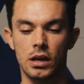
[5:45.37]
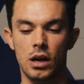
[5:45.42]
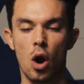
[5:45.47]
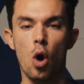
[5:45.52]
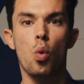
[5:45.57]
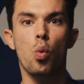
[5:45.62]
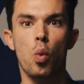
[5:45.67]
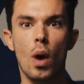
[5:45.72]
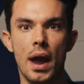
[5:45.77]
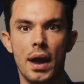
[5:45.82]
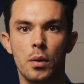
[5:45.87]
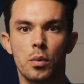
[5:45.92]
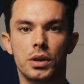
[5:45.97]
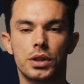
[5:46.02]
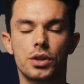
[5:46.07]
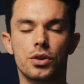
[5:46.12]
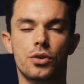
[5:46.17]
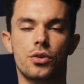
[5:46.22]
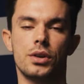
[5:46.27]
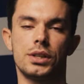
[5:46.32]
away
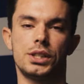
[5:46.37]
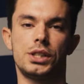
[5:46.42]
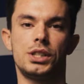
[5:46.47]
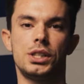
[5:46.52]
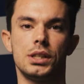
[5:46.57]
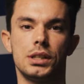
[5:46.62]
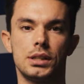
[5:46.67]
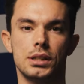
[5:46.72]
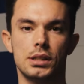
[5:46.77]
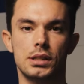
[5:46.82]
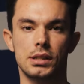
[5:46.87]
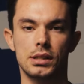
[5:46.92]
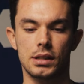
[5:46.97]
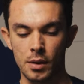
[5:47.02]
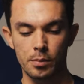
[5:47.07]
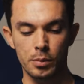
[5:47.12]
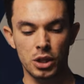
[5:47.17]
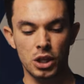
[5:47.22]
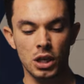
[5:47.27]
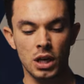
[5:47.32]
with the Christians."
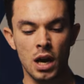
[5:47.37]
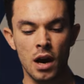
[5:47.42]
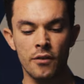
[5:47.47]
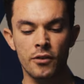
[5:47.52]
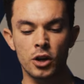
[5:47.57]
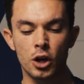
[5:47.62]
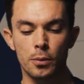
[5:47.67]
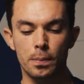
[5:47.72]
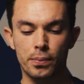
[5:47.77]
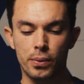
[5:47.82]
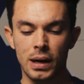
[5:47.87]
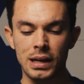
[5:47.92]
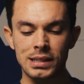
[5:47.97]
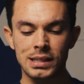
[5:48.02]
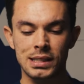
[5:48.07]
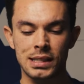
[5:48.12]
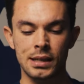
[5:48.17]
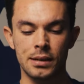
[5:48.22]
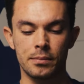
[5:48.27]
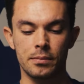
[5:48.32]
But the governor
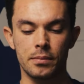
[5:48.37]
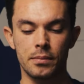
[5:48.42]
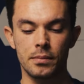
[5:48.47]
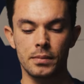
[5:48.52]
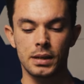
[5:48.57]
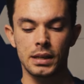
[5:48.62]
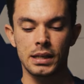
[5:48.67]
pressed him,